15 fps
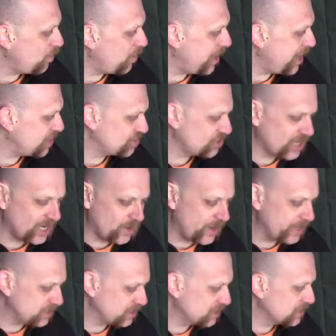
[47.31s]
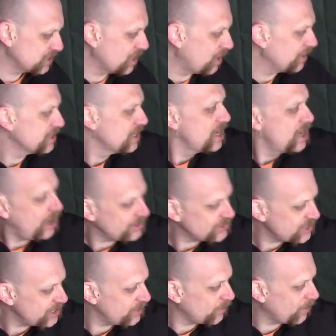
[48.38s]
tell
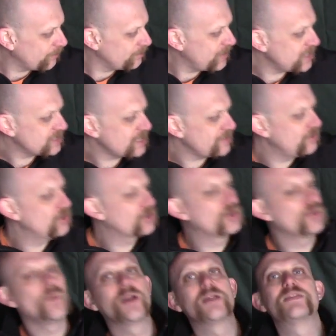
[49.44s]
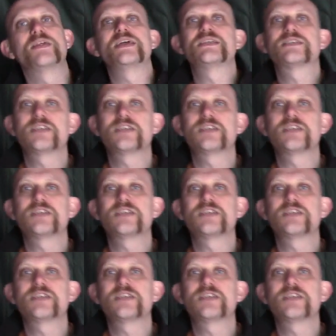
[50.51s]
you what, let's have a look at one of these.